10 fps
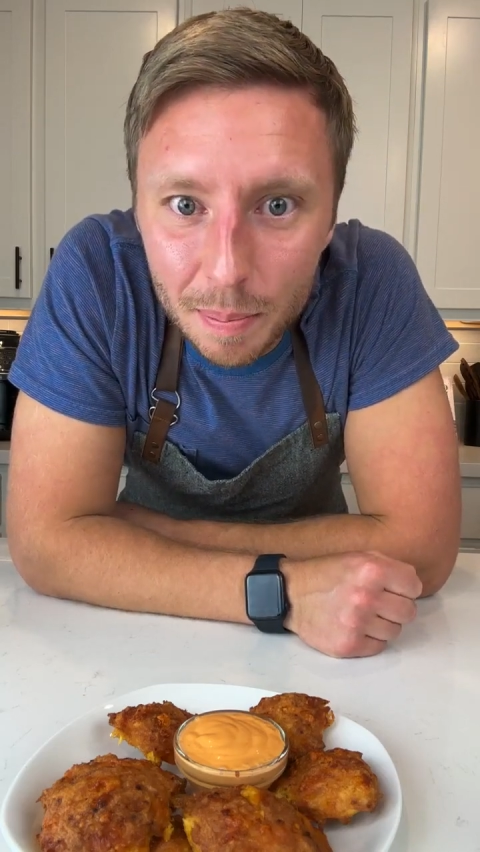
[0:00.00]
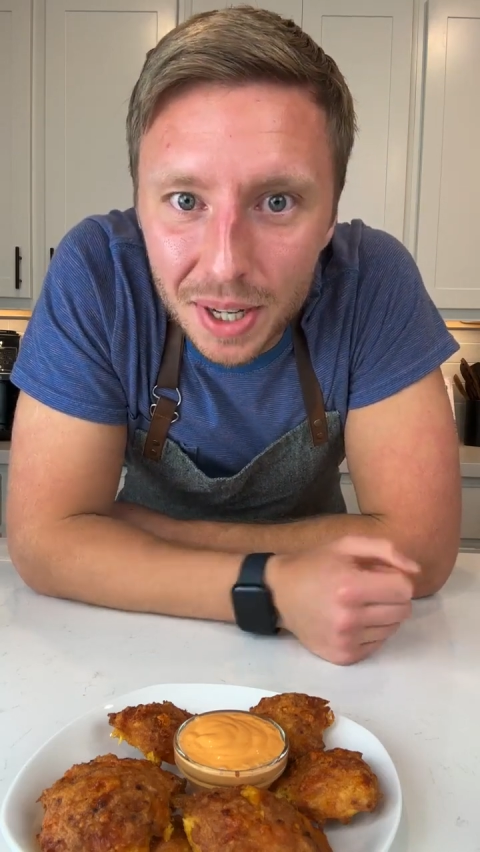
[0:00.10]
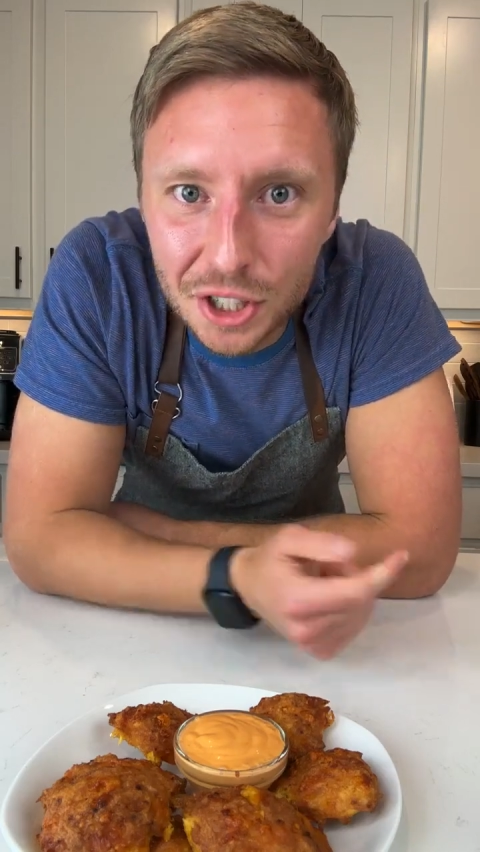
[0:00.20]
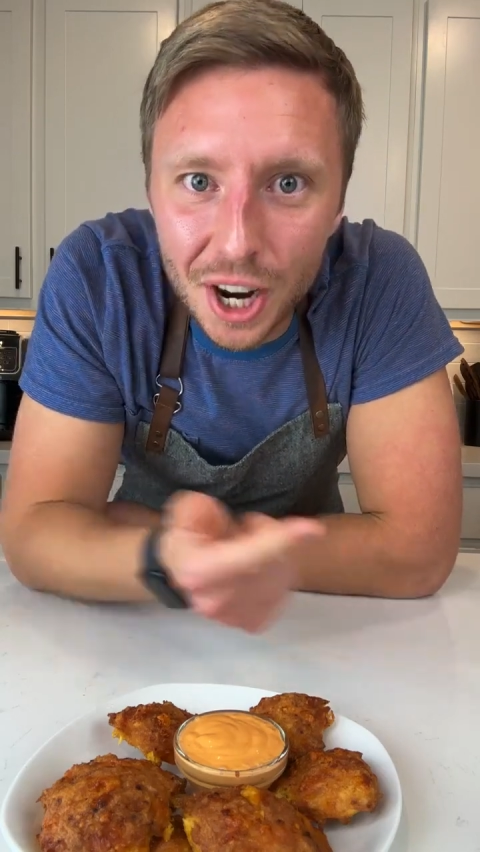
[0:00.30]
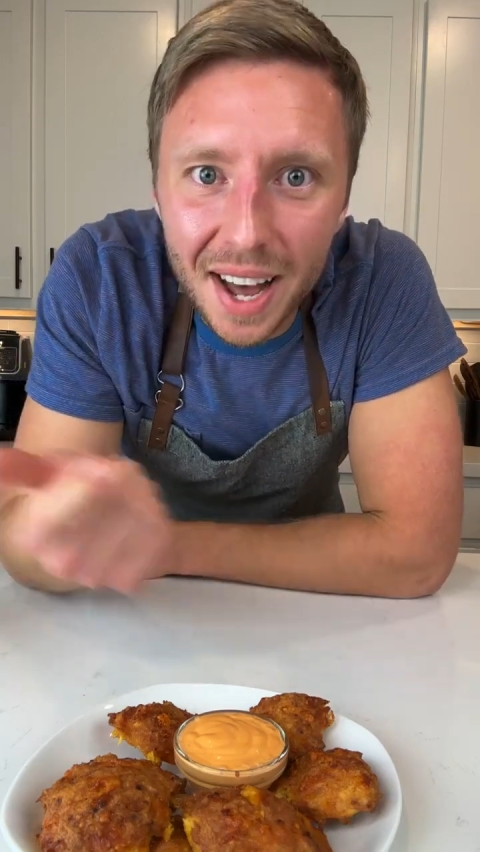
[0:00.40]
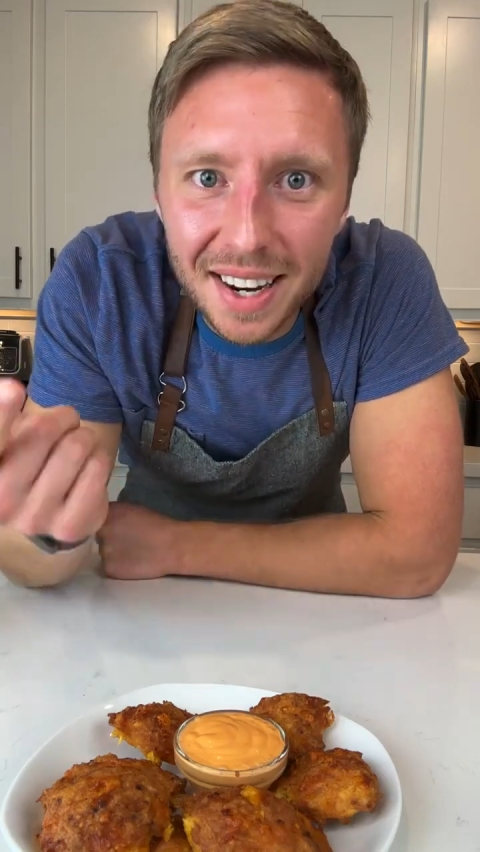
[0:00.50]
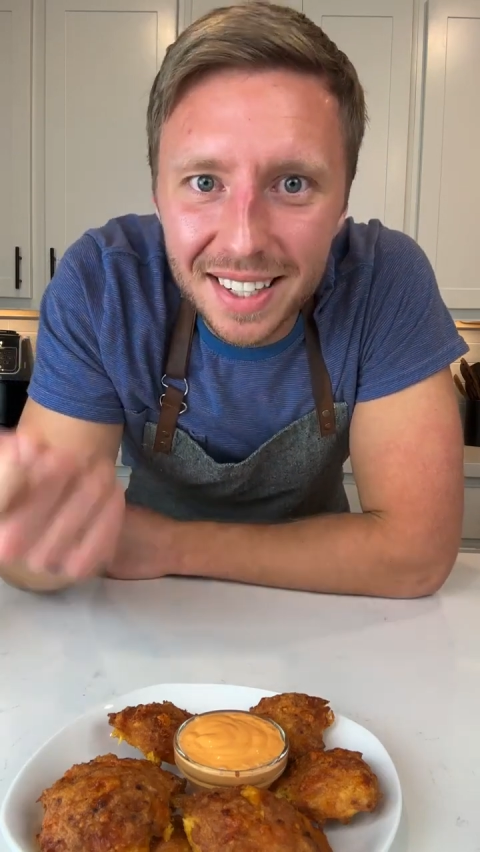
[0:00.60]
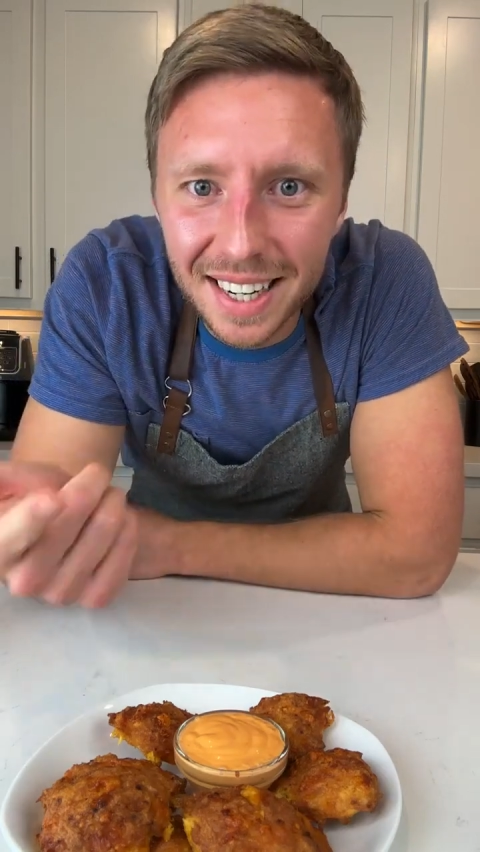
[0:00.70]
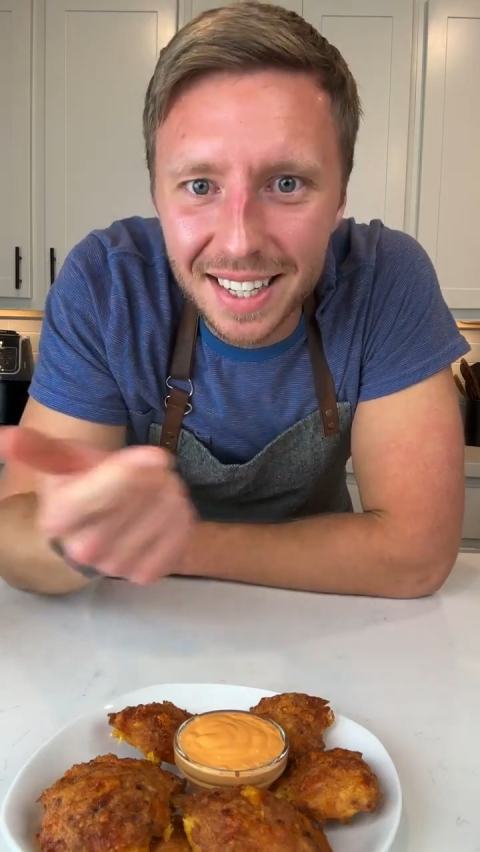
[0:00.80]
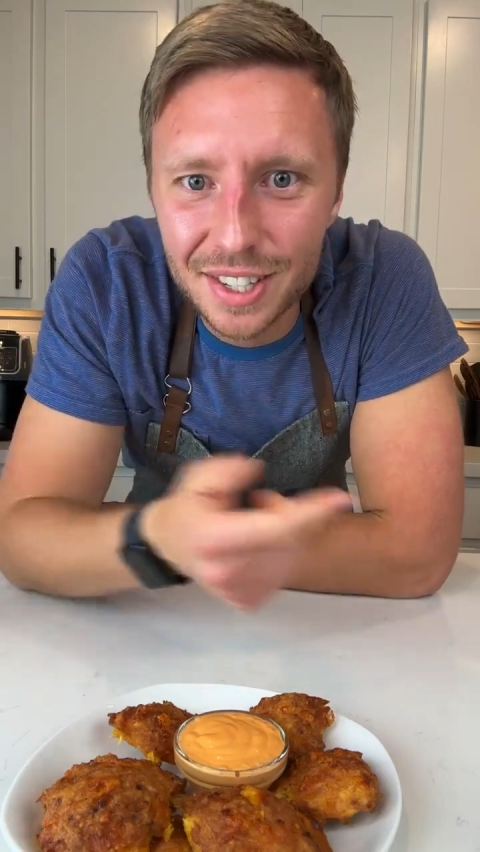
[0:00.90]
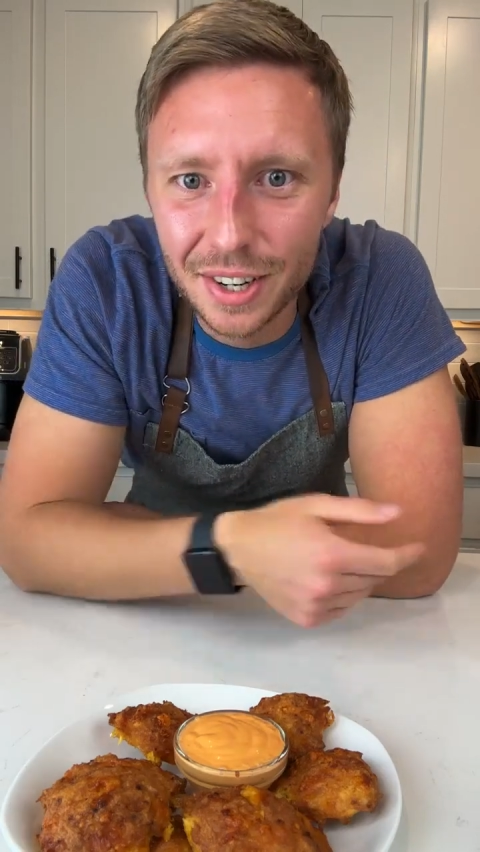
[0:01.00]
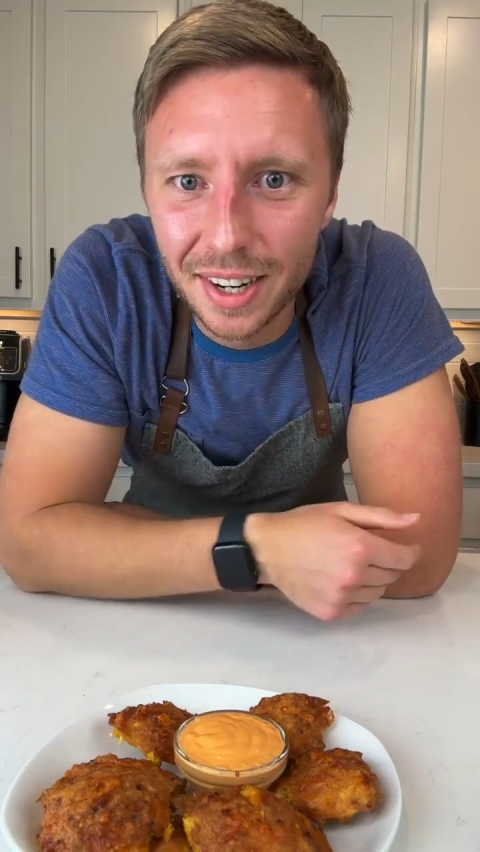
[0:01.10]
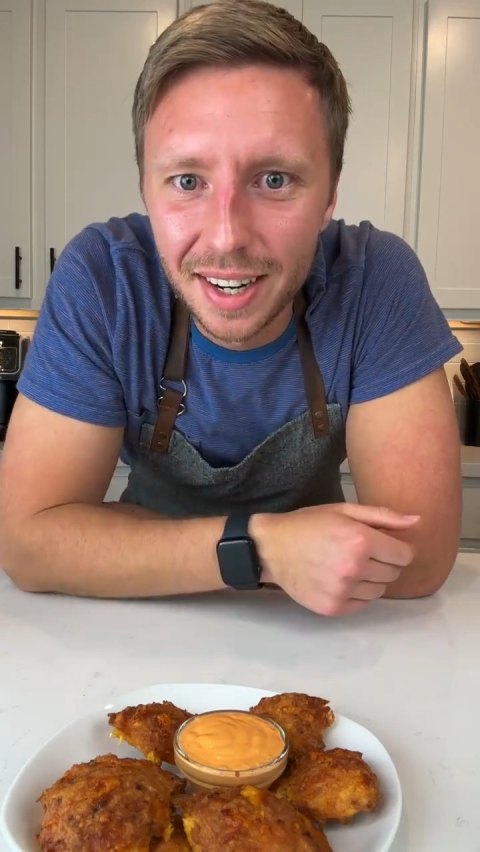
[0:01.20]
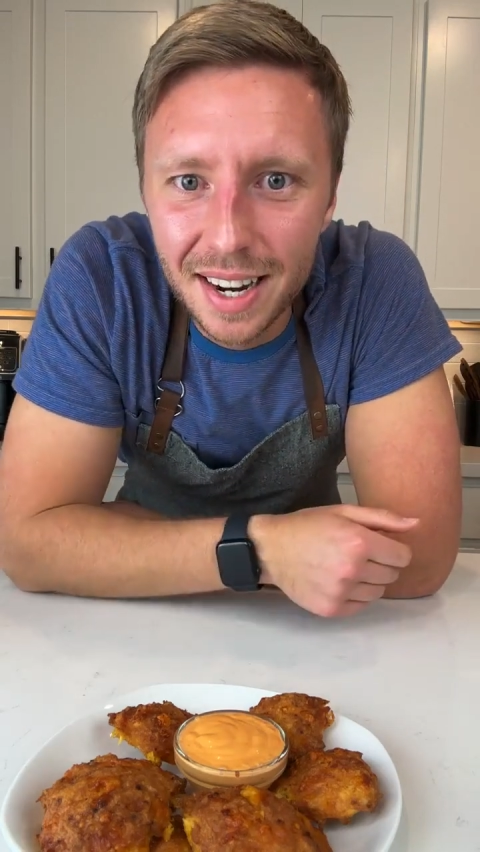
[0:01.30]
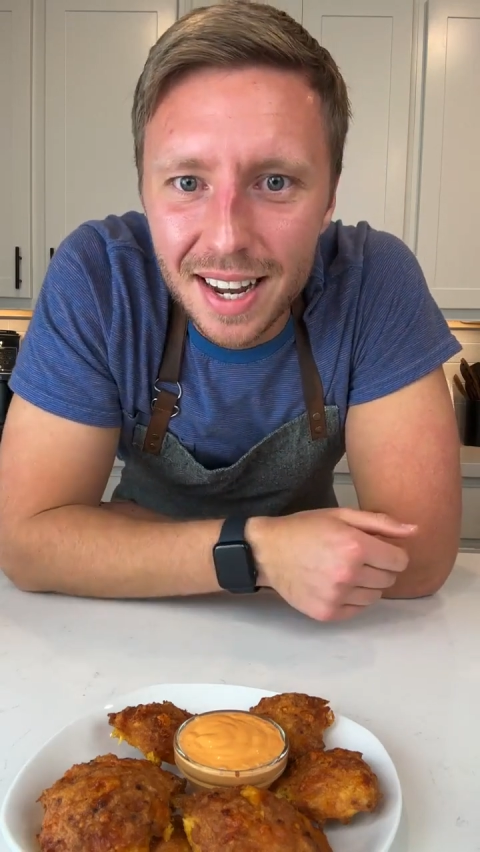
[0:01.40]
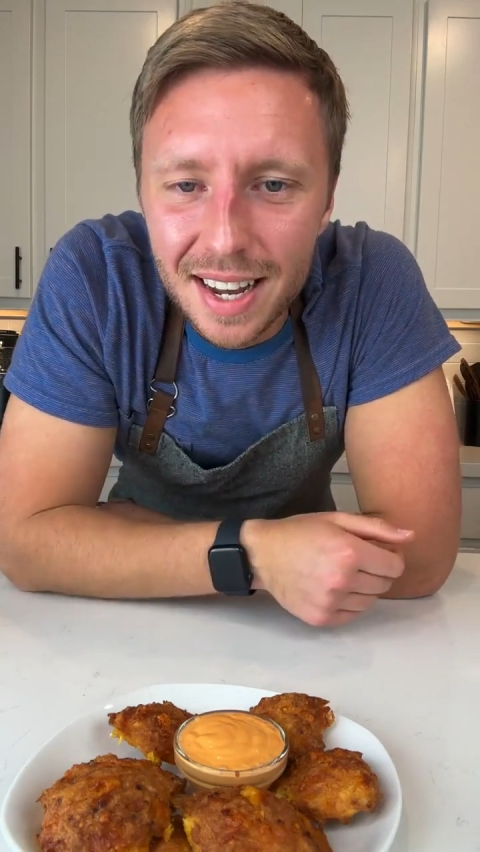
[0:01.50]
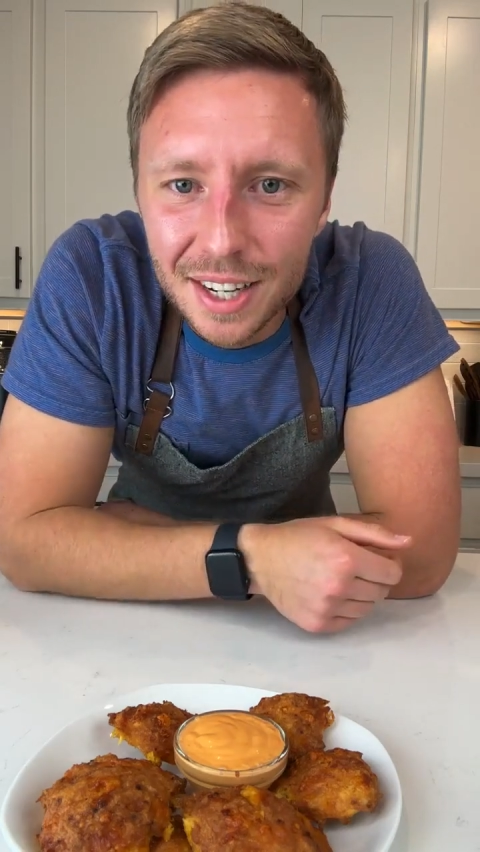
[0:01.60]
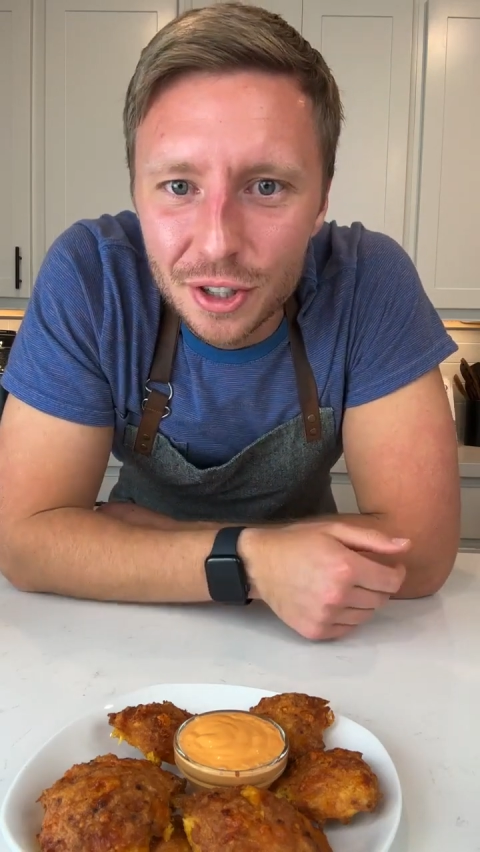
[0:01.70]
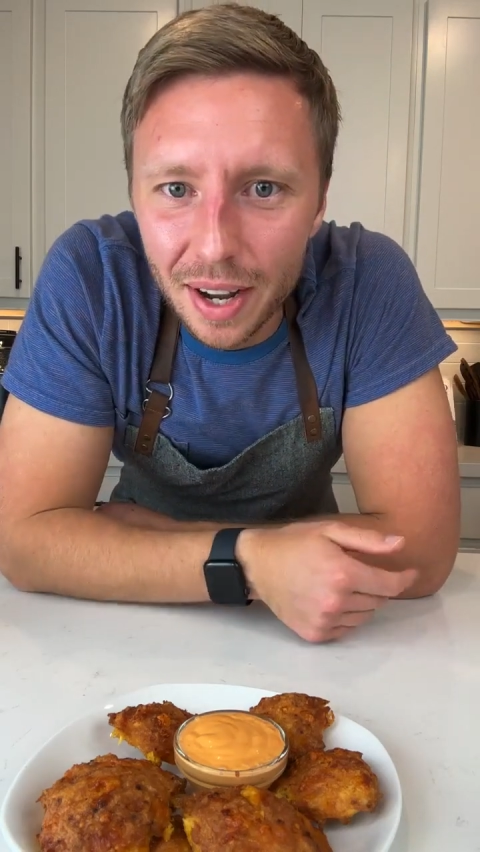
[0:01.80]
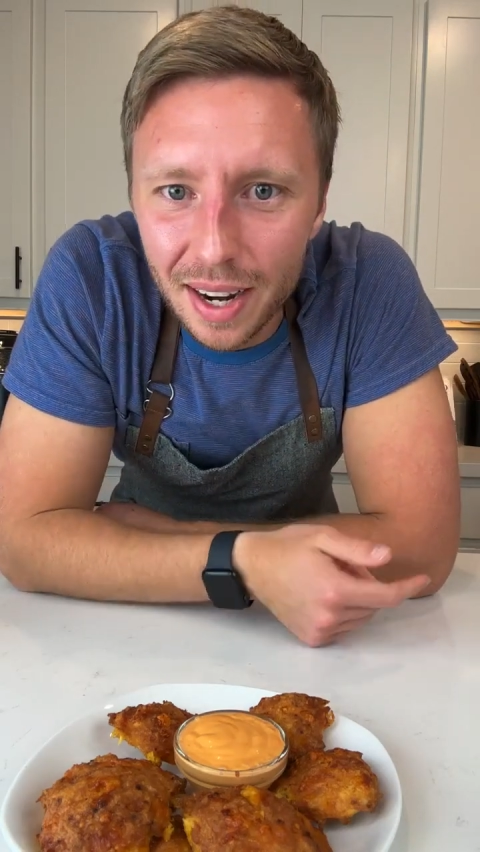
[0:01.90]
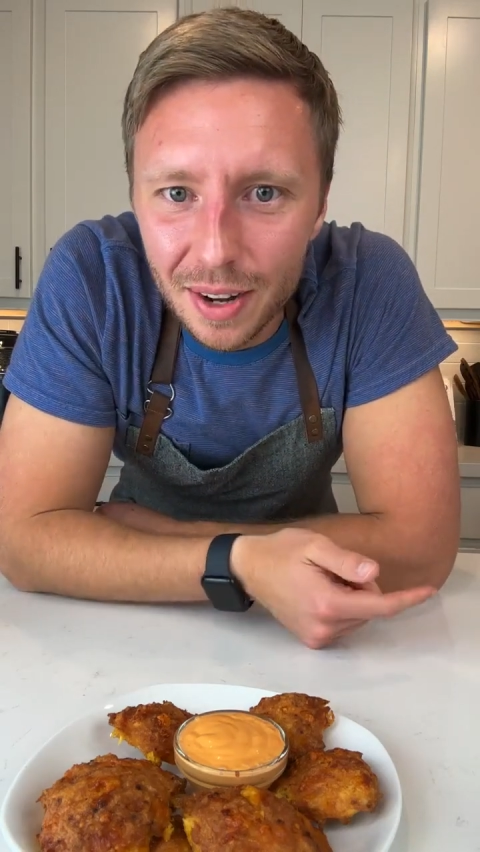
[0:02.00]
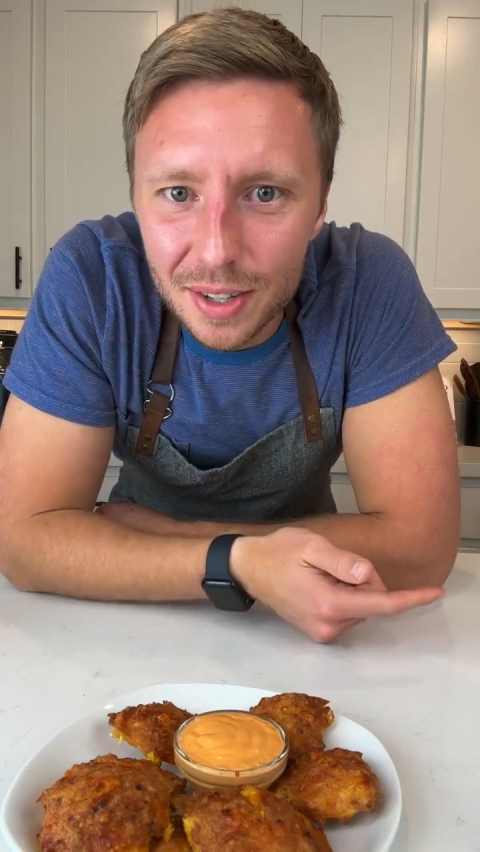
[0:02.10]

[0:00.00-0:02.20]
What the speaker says: Bachata dancer. Shout